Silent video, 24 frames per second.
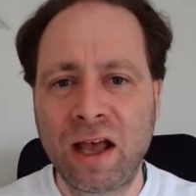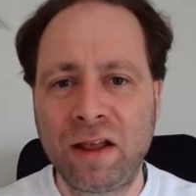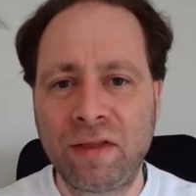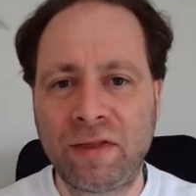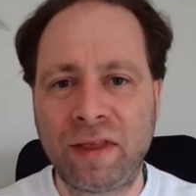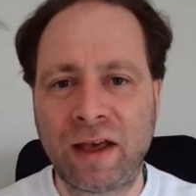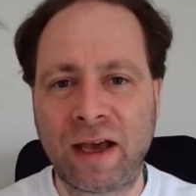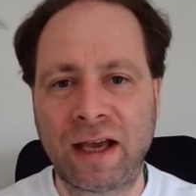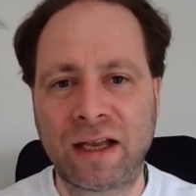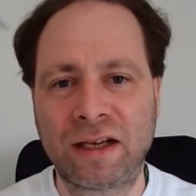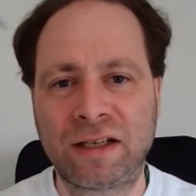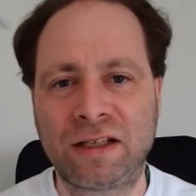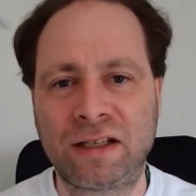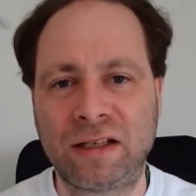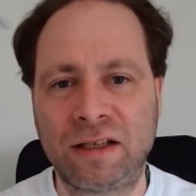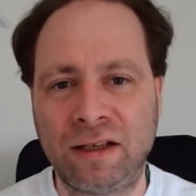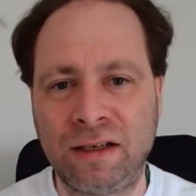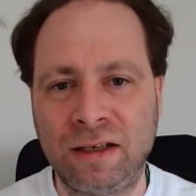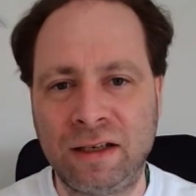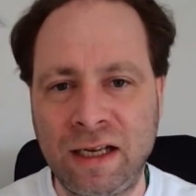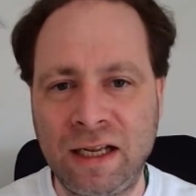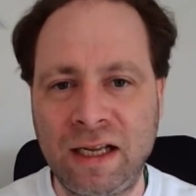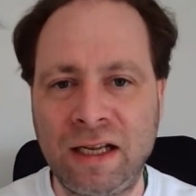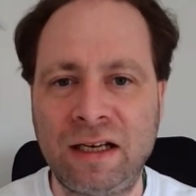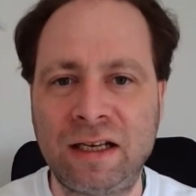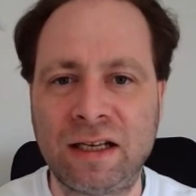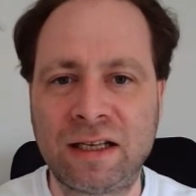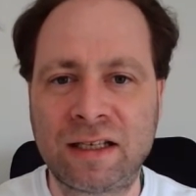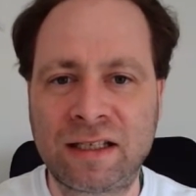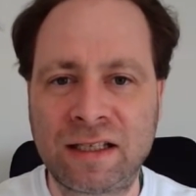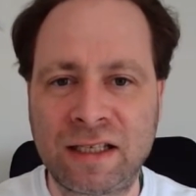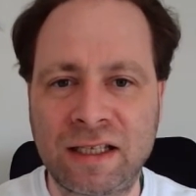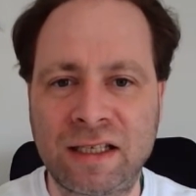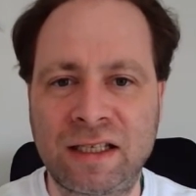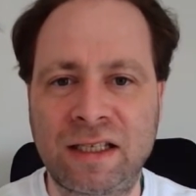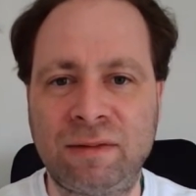that need a
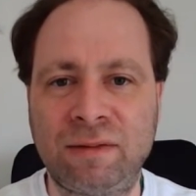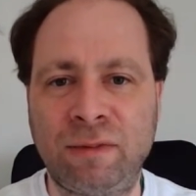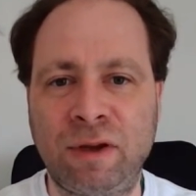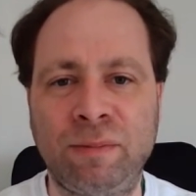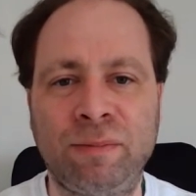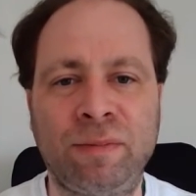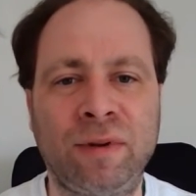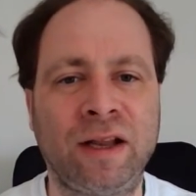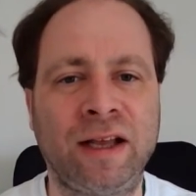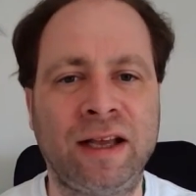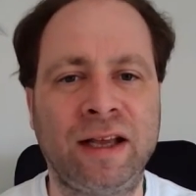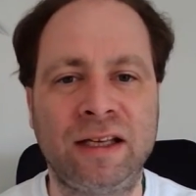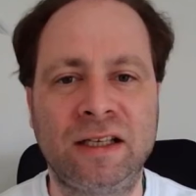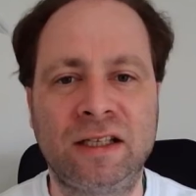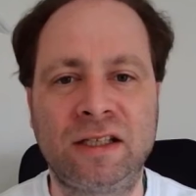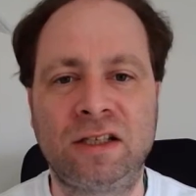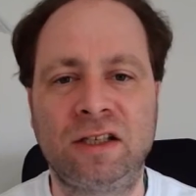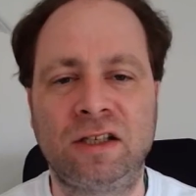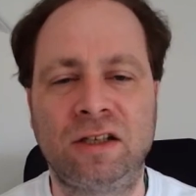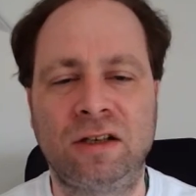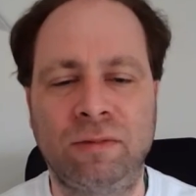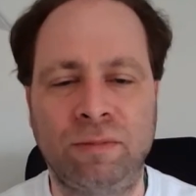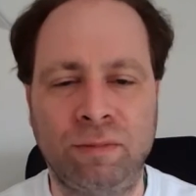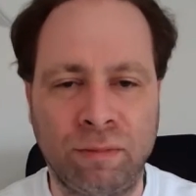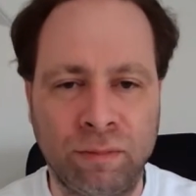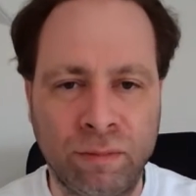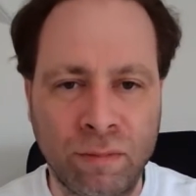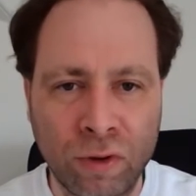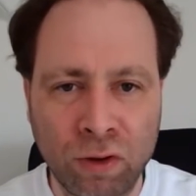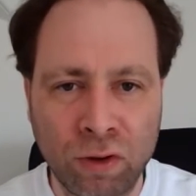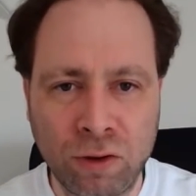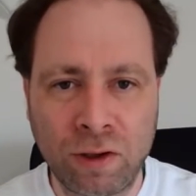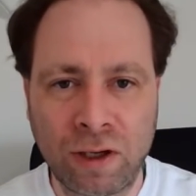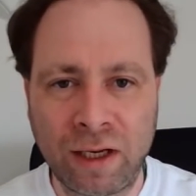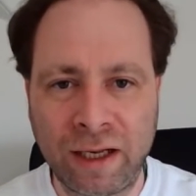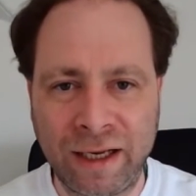system in place to
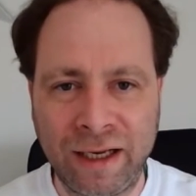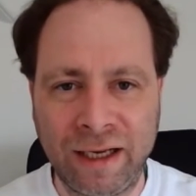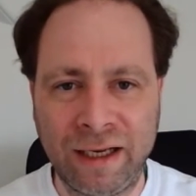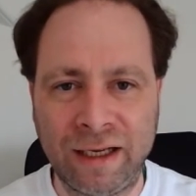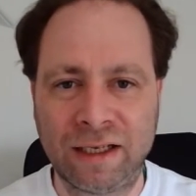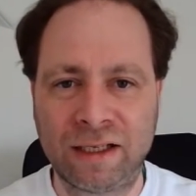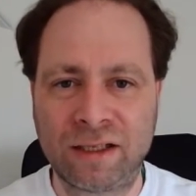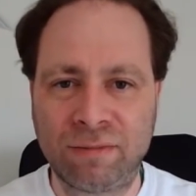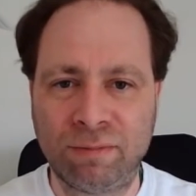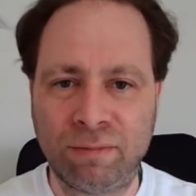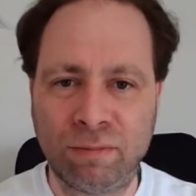more leads,